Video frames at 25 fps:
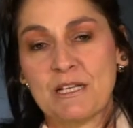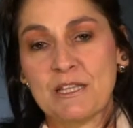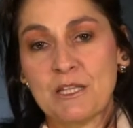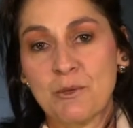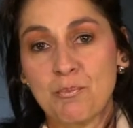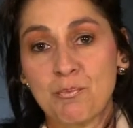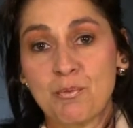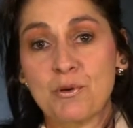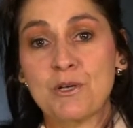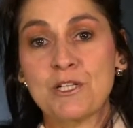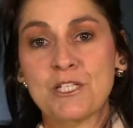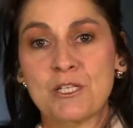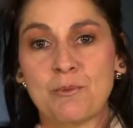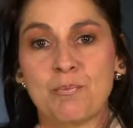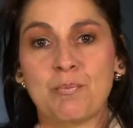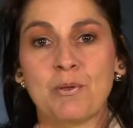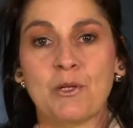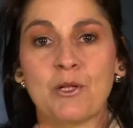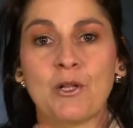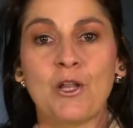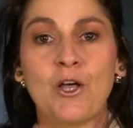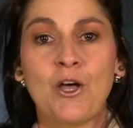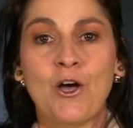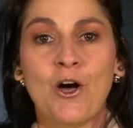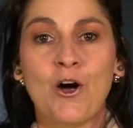and the
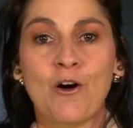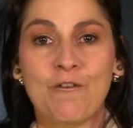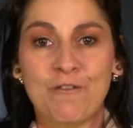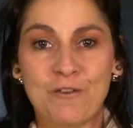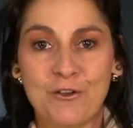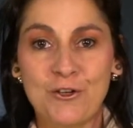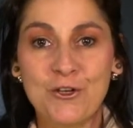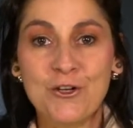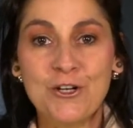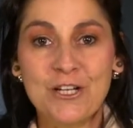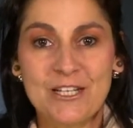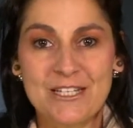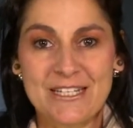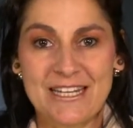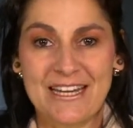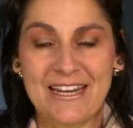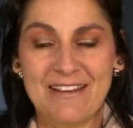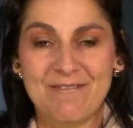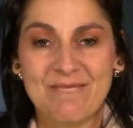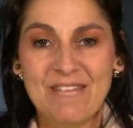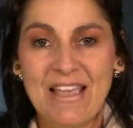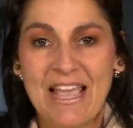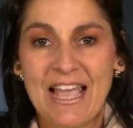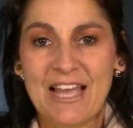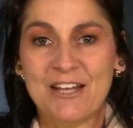principle of
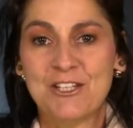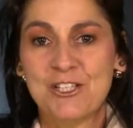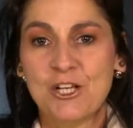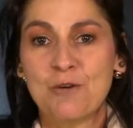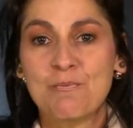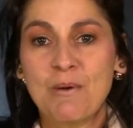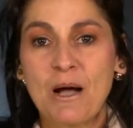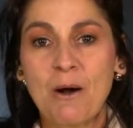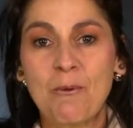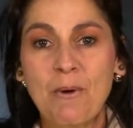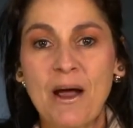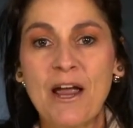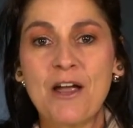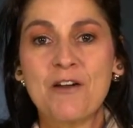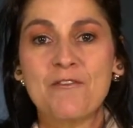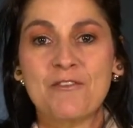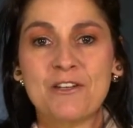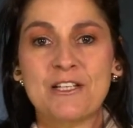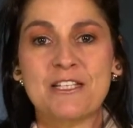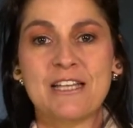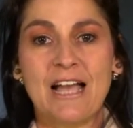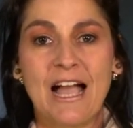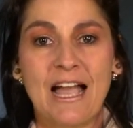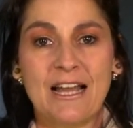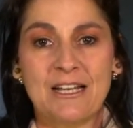unity. And so, by way of a
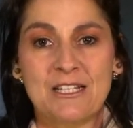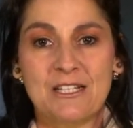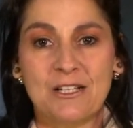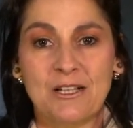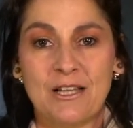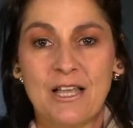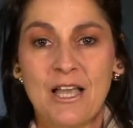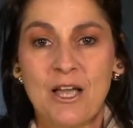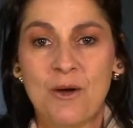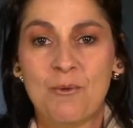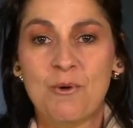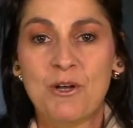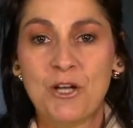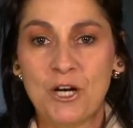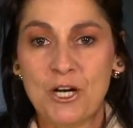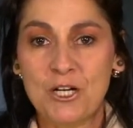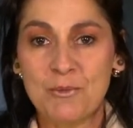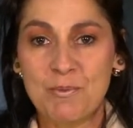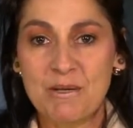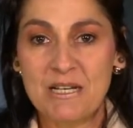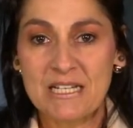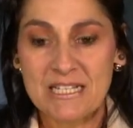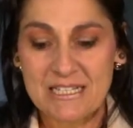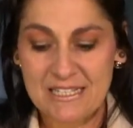title, we're going to be